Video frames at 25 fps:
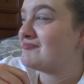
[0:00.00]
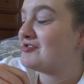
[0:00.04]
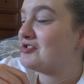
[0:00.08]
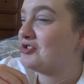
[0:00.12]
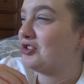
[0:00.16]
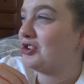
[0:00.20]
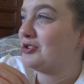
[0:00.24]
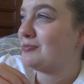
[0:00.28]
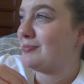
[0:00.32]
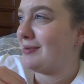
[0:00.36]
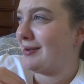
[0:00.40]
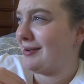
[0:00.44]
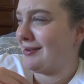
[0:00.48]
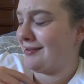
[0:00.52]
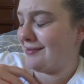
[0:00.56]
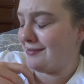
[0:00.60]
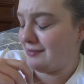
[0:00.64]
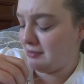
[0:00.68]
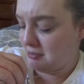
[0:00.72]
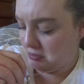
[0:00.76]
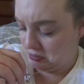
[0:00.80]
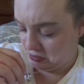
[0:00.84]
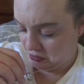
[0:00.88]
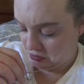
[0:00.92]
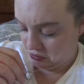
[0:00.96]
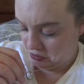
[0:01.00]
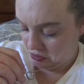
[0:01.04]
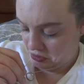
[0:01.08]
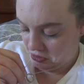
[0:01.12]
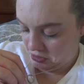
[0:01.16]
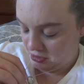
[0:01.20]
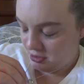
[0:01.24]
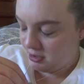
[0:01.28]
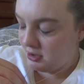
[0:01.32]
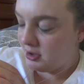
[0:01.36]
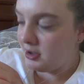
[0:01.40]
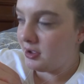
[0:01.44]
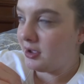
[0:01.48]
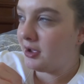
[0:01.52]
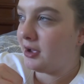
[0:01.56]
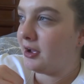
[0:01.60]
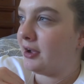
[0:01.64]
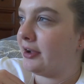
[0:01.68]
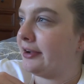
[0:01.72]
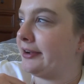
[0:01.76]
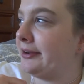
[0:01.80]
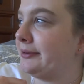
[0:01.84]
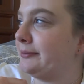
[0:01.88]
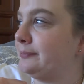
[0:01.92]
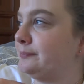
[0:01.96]
It's my heart.
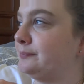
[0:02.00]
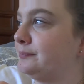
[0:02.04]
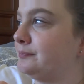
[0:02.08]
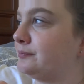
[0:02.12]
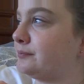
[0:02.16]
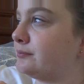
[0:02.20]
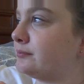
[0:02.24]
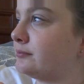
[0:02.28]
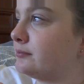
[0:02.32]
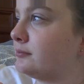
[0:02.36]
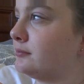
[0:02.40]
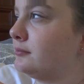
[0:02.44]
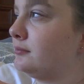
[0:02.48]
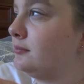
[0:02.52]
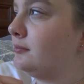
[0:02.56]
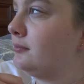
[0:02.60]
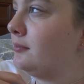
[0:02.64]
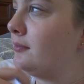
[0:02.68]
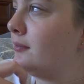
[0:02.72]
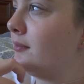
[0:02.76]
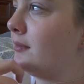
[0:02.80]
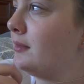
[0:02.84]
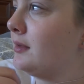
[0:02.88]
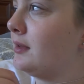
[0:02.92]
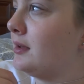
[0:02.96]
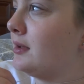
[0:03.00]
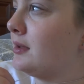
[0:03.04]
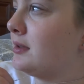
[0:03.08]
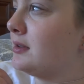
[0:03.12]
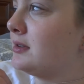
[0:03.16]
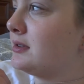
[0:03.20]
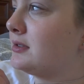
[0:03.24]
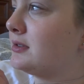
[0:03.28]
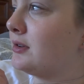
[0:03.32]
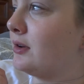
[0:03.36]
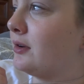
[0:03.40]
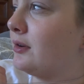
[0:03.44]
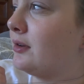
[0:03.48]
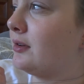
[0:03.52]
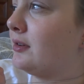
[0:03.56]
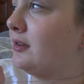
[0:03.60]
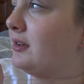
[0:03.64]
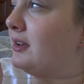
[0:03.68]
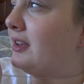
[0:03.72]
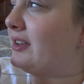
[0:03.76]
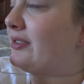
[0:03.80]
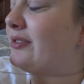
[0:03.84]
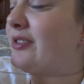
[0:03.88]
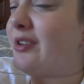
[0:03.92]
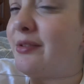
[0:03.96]
Um, so,
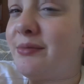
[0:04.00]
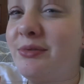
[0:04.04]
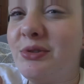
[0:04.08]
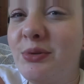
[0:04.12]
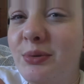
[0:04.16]
yeah, so I'm